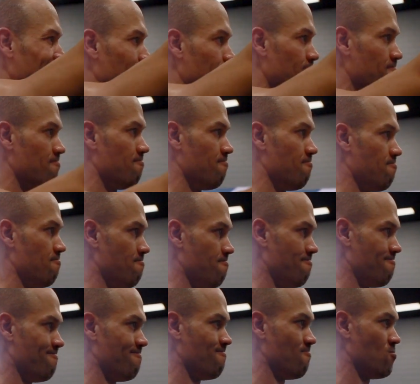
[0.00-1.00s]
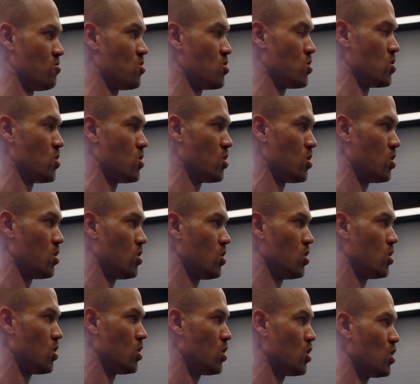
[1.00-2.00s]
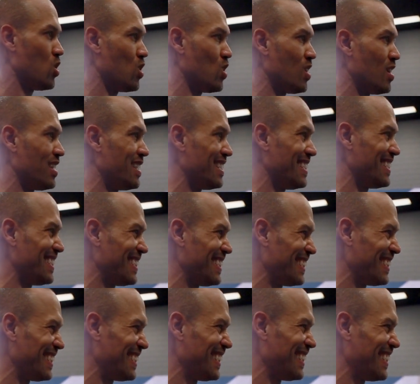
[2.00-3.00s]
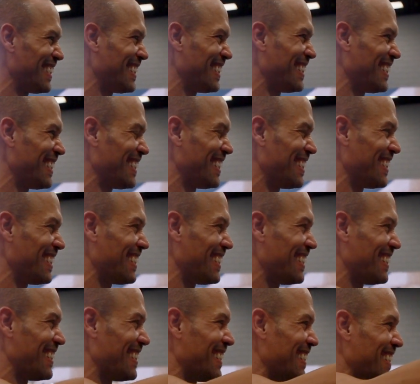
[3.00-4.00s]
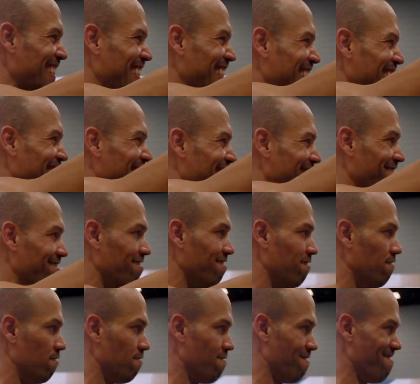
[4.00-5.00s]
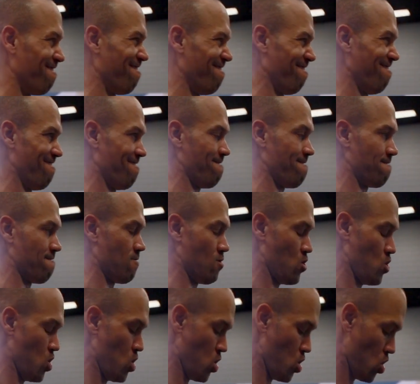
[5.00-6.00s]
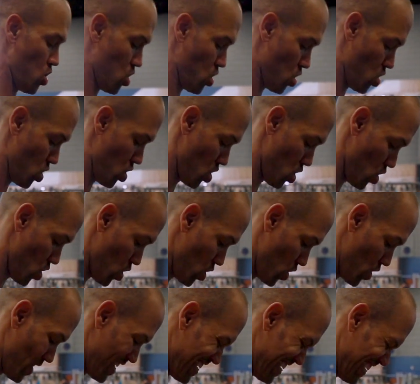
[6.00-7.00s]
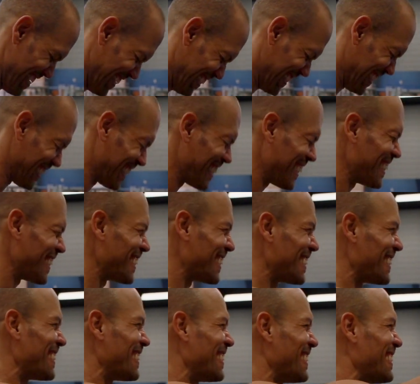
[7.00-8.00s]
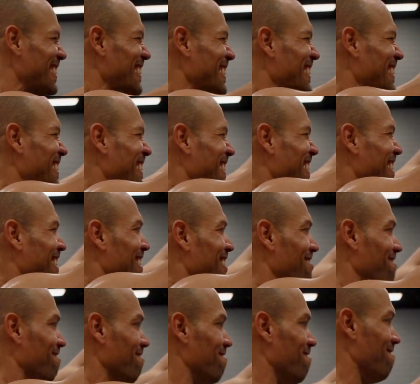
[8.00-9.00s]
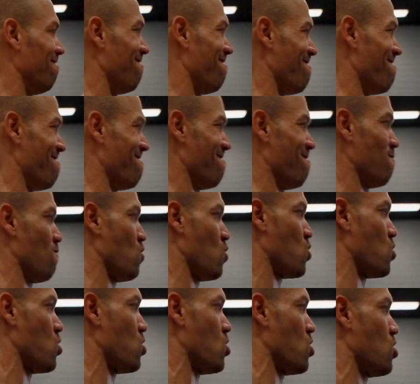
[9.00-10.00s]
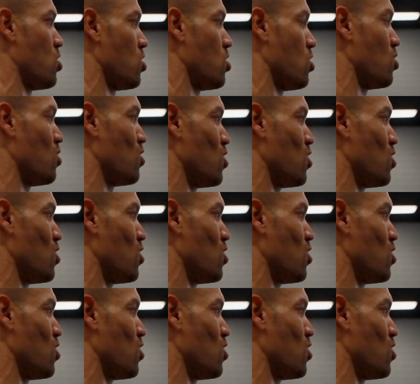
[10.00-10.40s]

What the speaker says: Keep your arms straight, drive down through your elbows until your lats are maximally shortened. Now in that shortened position, have the intention again of bringing your elbows to a point